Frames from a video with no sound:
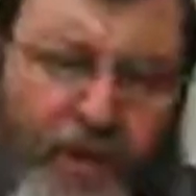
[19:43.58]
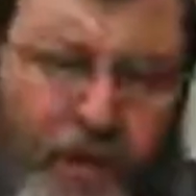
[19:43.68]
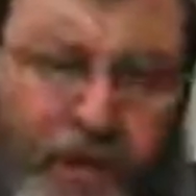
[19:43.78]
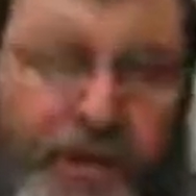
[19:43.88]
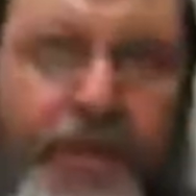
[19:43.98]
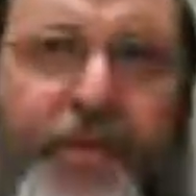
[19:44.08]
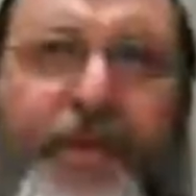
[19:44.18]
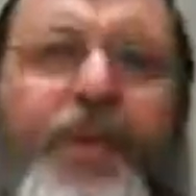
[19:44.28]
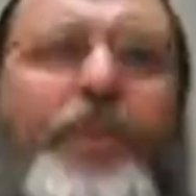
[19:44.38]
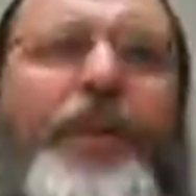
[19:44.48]
with
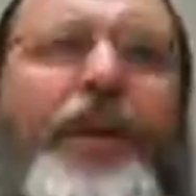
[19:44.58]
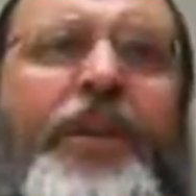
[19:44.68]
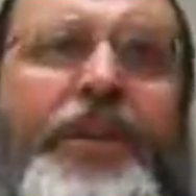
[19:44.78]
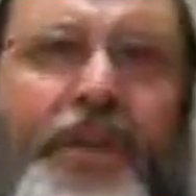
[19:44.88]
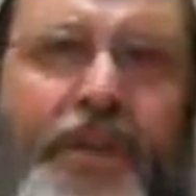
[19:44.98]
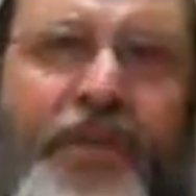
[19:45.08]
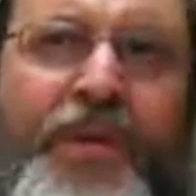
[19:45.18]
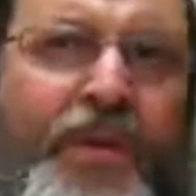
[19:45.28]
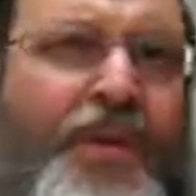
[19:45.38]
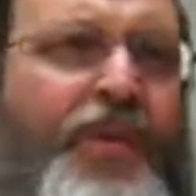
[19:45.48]
difficult periods and
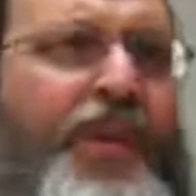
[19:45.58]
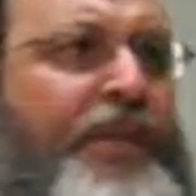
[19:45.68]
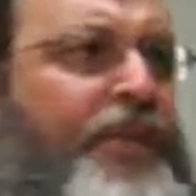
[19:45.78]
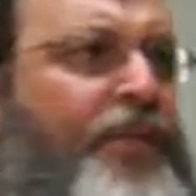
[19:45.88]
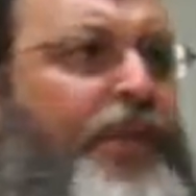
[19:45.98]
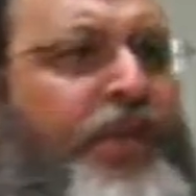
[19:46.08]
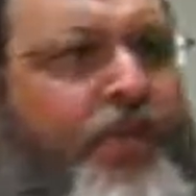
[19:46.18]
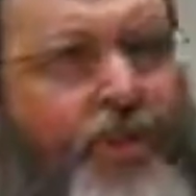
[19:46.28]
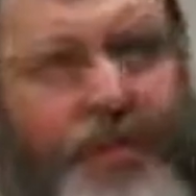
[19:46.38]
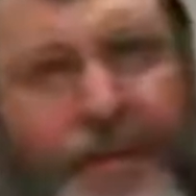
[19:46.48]
difficult events in Jewish
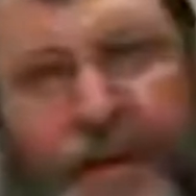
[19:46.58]
history.